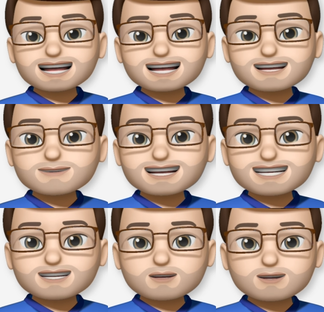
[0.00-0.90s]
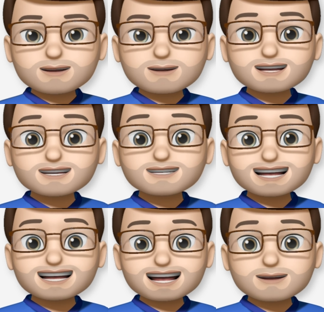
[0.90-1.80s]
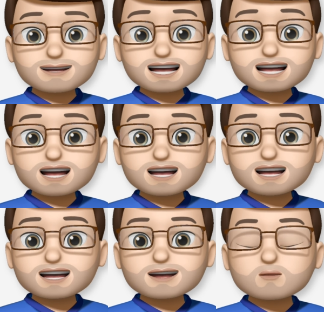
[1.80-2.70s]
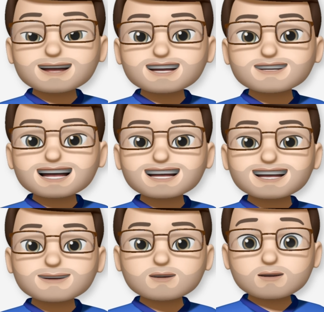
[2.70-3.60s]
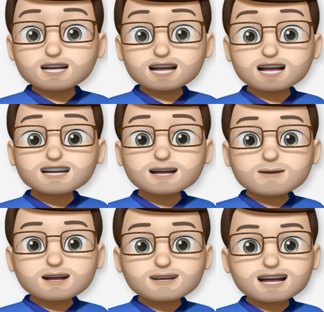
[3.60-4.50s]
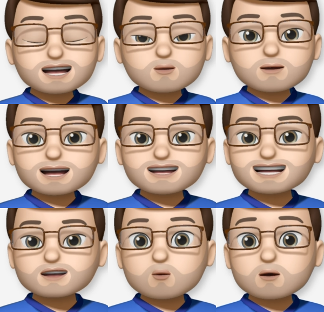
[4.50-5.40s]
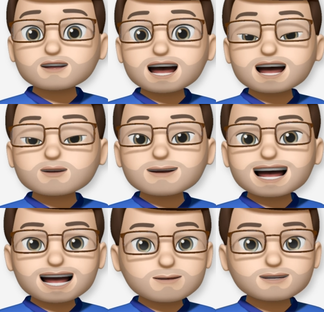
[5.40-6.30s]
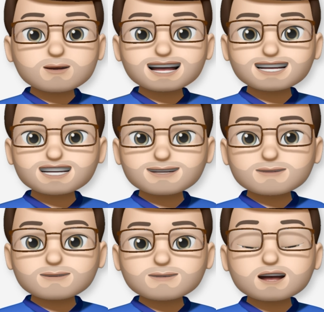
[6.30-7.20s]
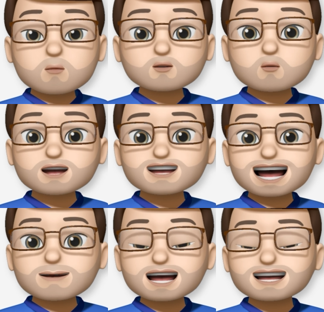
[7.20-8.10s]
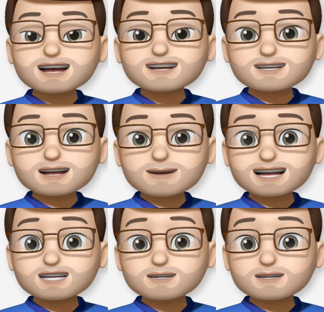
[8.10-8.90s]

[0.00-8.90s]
Let's press the shortcut button 3 times and look, we're straight into multitasking mode where we can see all of our open apps and windows. With one tap, I can go straight back to